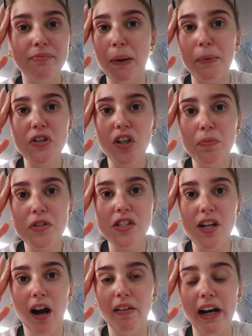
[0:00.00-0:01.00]
My
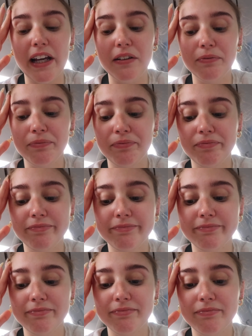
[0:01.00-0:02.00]
prescription's not ready.
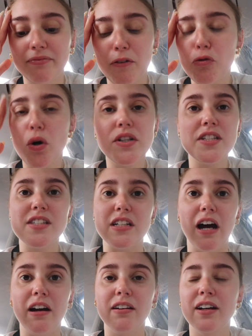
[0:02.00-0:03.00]
Of course it's
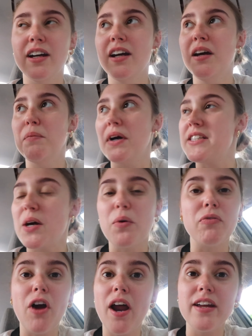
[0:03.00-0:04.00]
not, because I
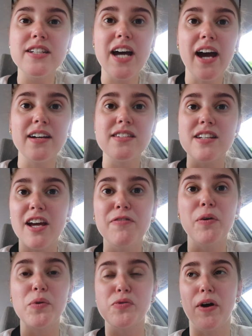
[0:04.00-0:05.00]
would have gotten a text
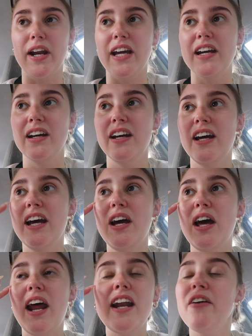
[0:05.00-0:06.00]
if it was ready,
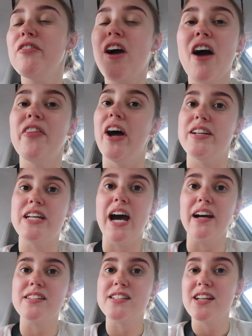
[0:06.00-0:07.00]
and I never got that
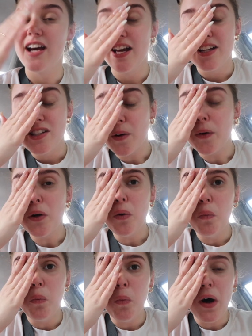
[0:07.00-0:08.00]
text. So I don't
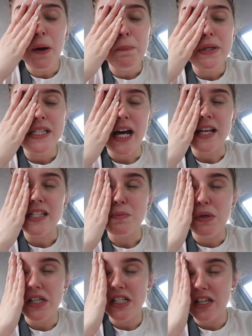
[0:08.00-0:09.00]
know what possessed
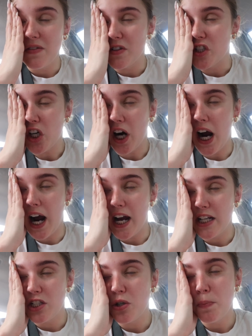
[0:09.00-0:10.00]
me to even
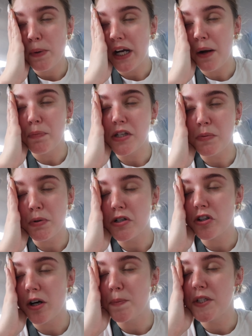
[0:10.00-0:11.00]
try to pick up this
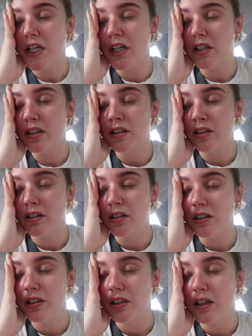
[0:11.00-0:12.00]
prescription.
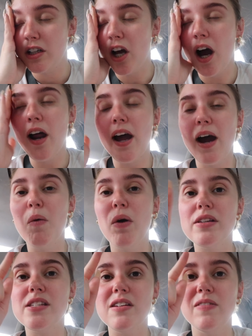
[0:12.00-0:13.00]
Not at
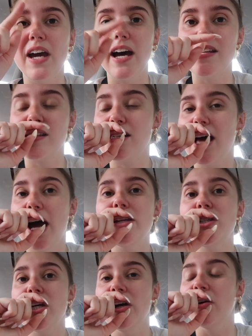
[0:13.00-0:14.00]
one CVS, at
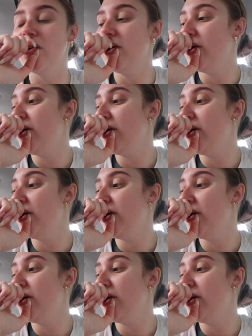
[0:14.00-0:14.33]
two.